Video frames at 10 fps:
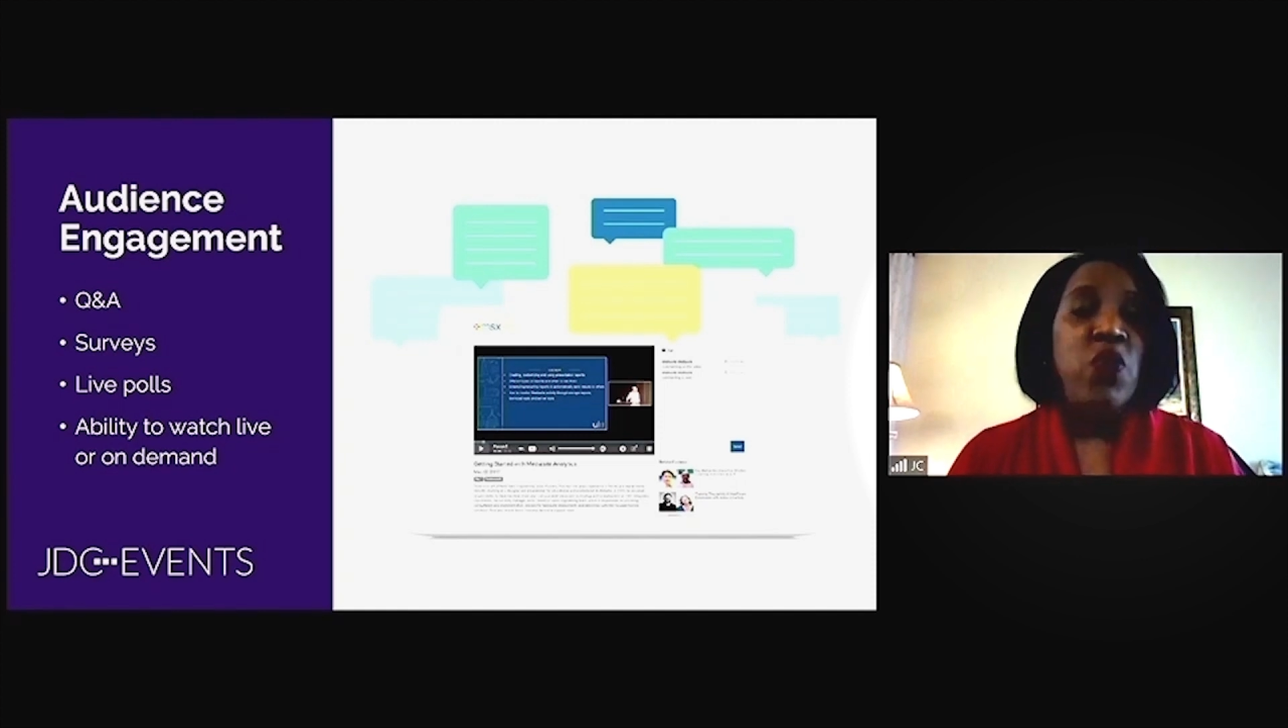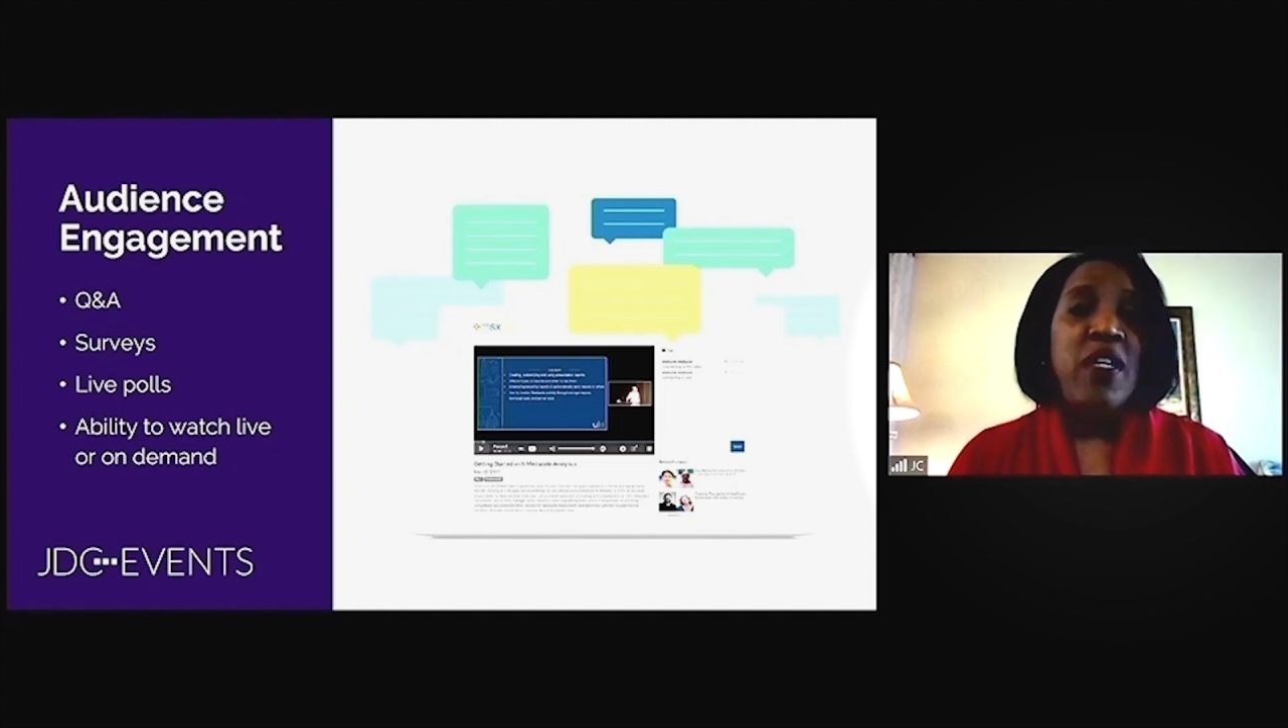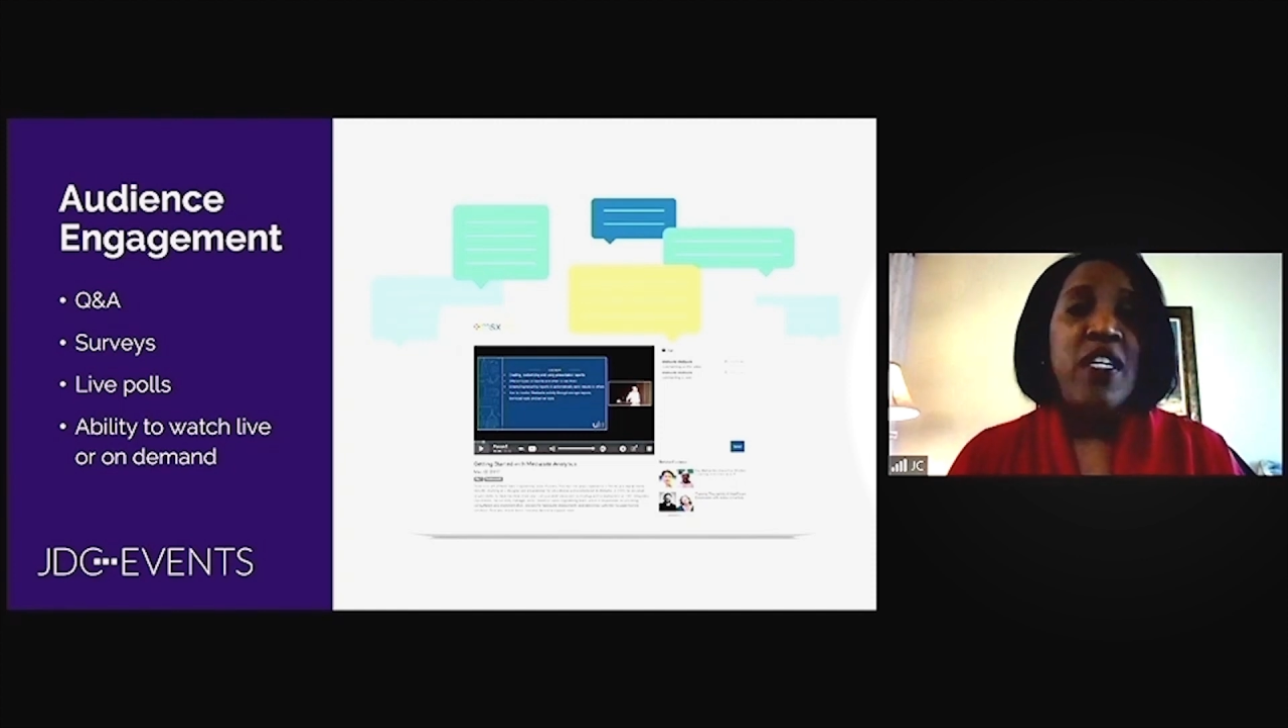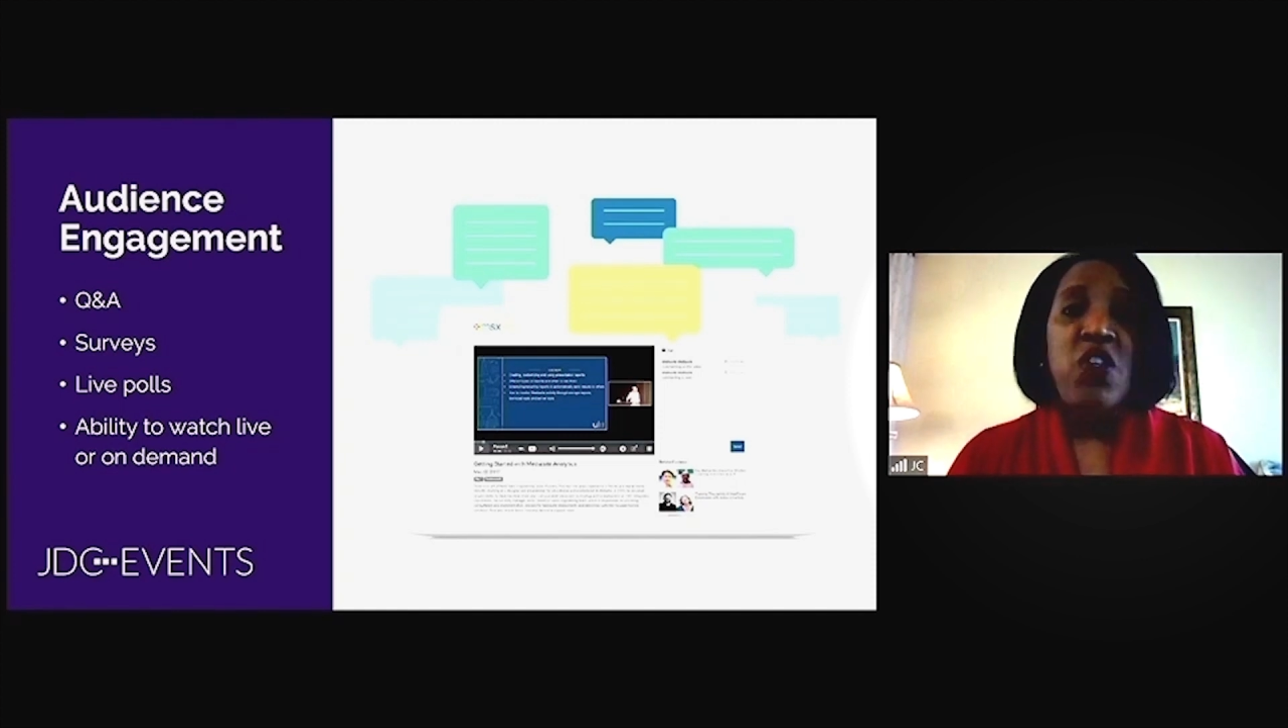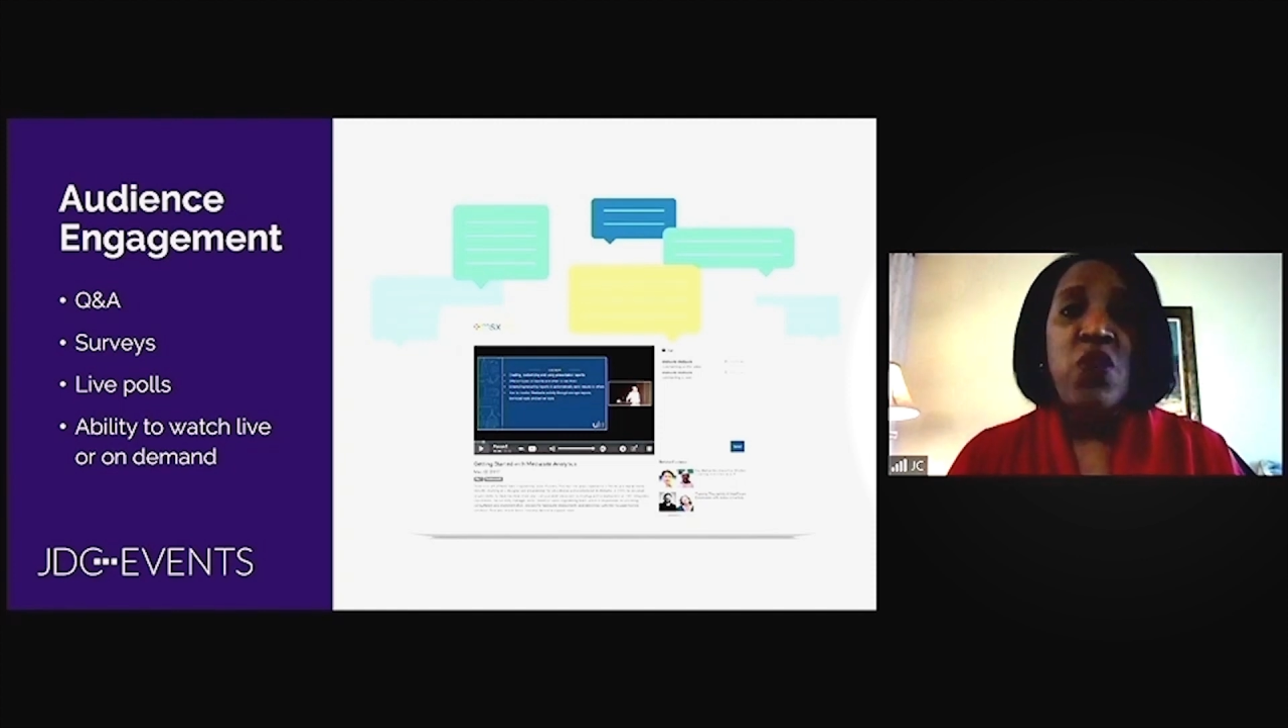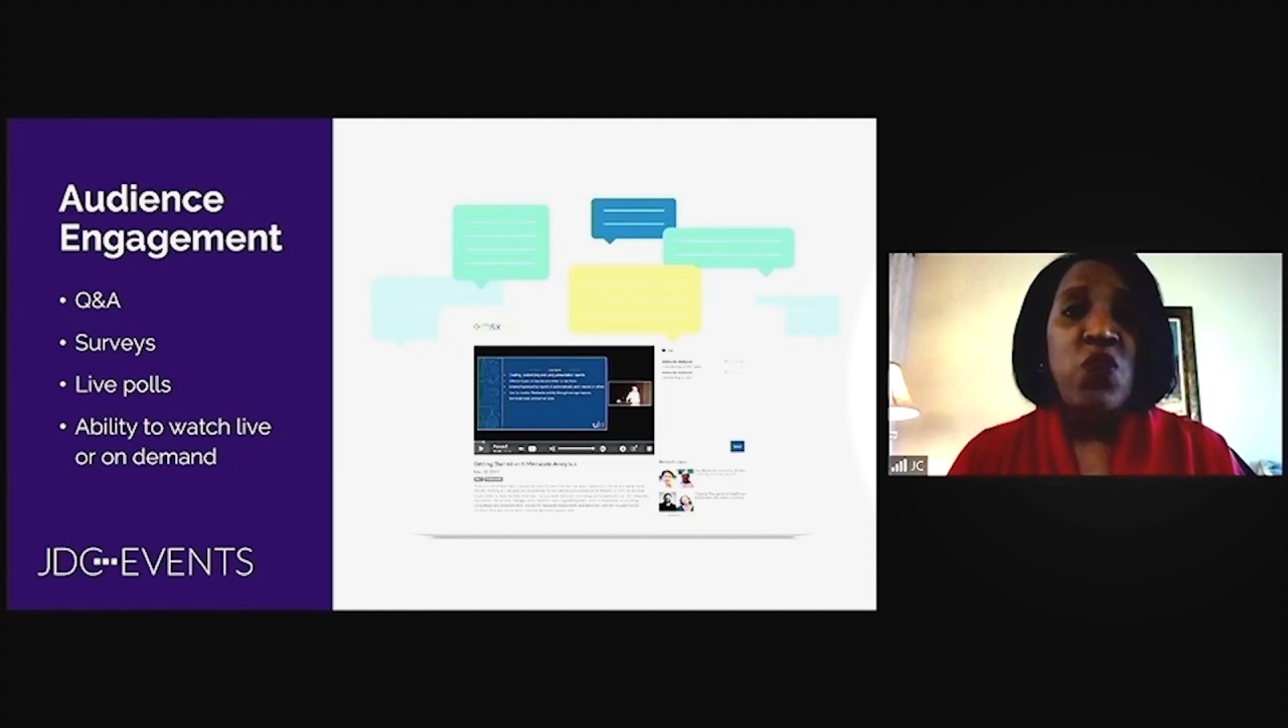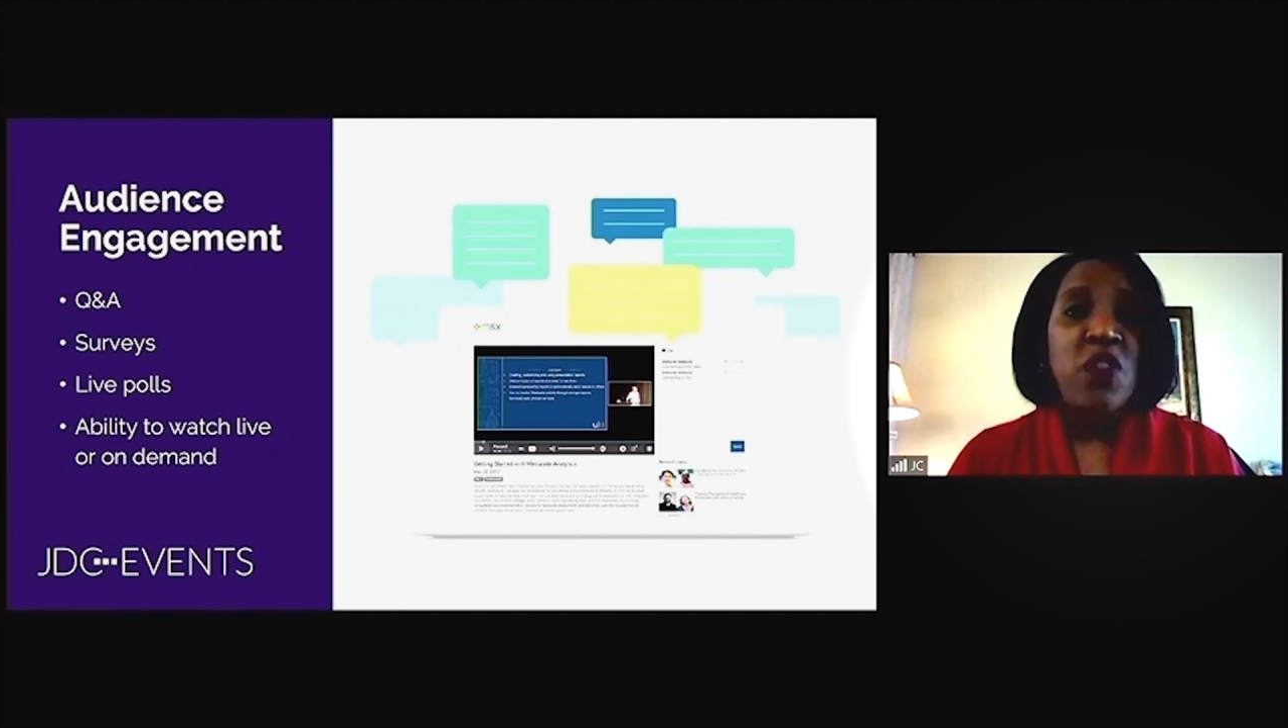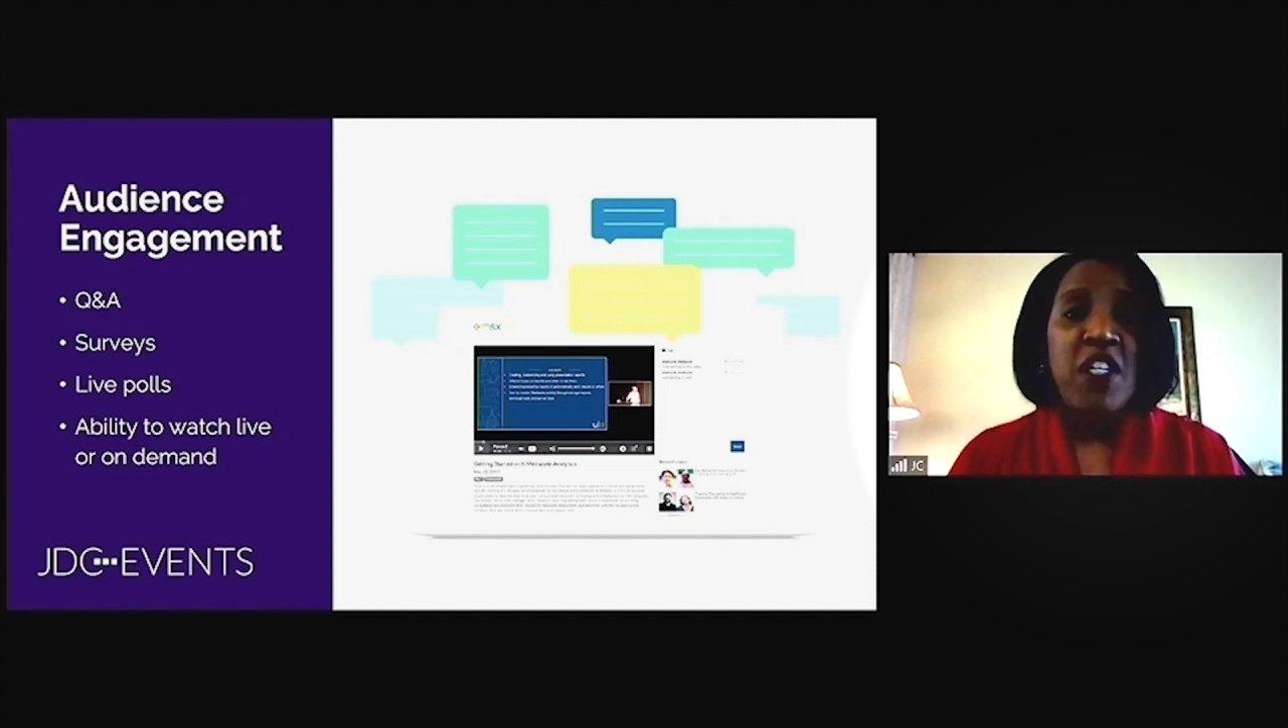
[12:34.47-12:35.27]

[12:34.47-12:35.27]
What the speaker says: can use